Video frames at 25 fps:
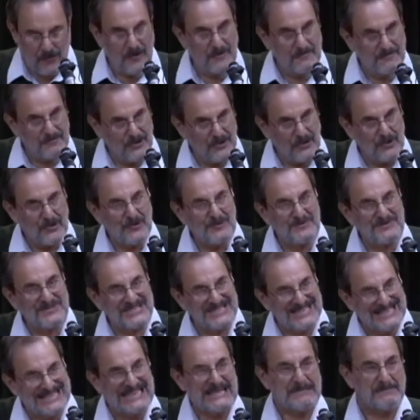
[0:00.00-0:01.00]
Her
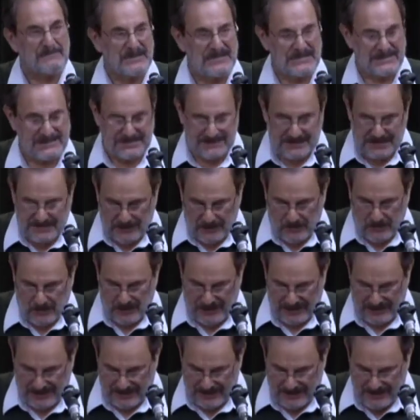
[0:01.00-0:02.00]
poems keep us
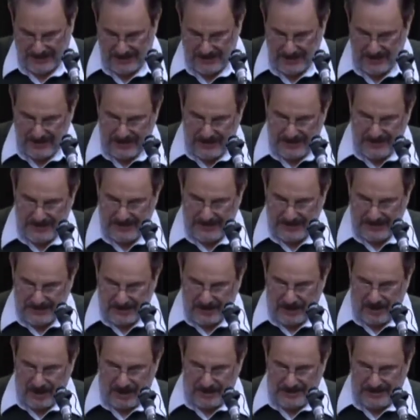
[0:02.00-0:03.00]
awake. They
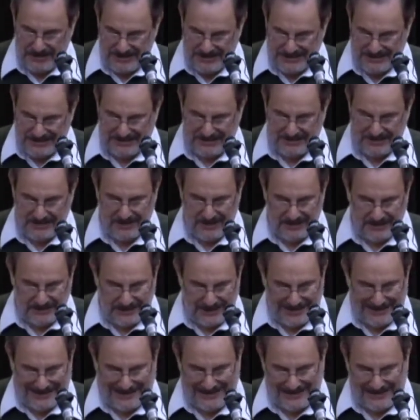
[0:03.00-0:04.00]
call us into the
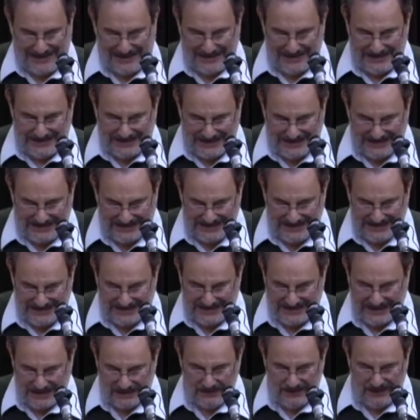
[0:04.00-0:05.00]
light and
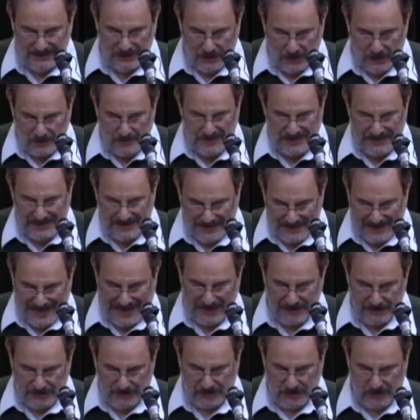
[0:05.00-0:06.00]
insist that we open
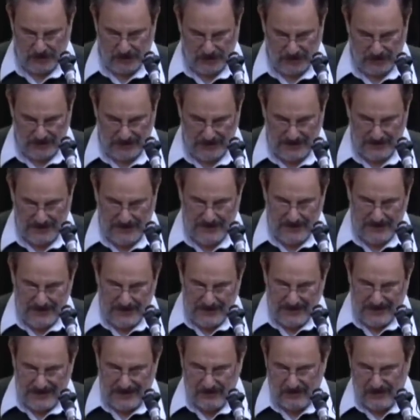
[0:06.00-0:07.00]
that door,
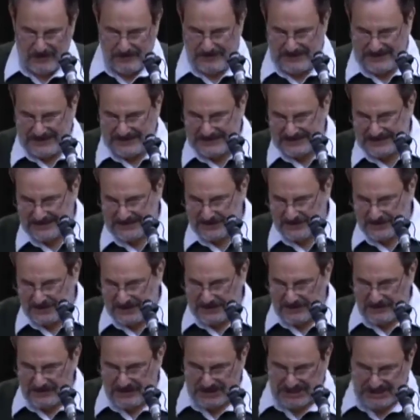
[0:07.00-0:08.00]
that we begin to
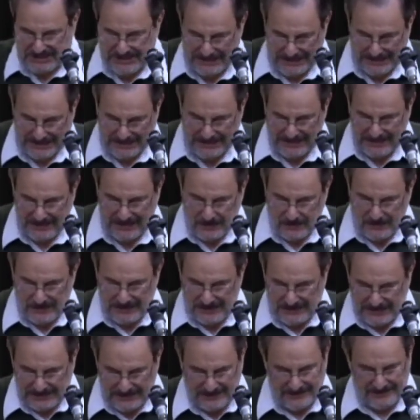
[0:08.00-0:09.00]
understand that
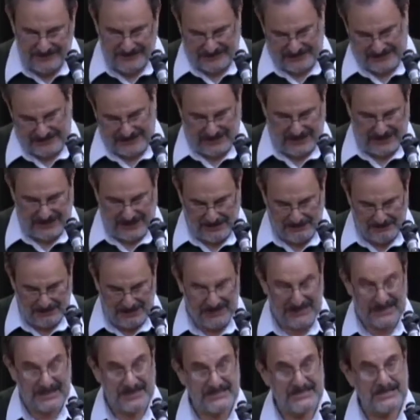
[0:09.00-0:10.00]
we live in a
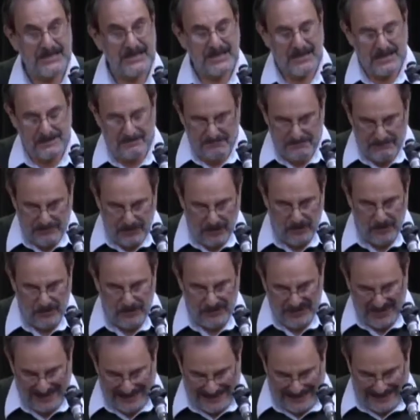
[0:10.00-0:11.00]
complex
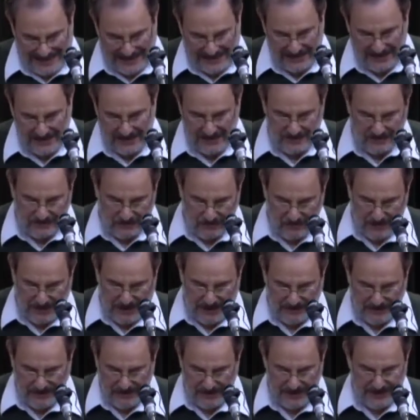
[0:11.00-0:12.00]
both and
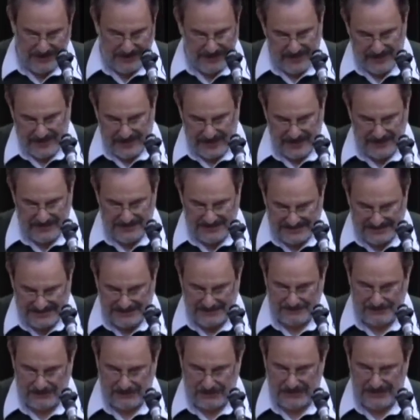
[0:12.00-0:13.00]
rather than a
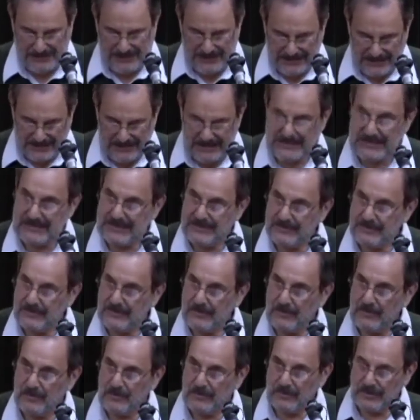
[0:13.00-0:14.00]
simple
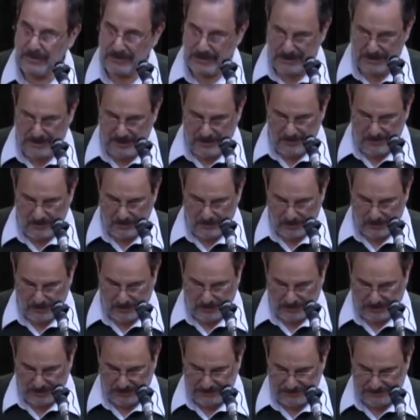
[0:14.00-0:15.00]
either or
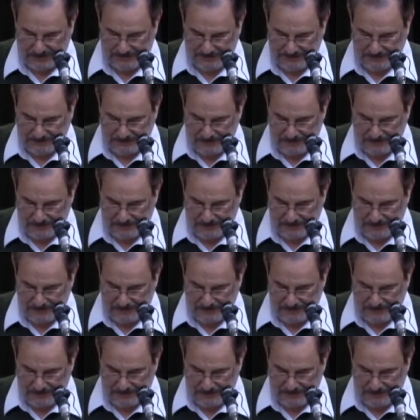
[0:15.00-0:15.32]
world.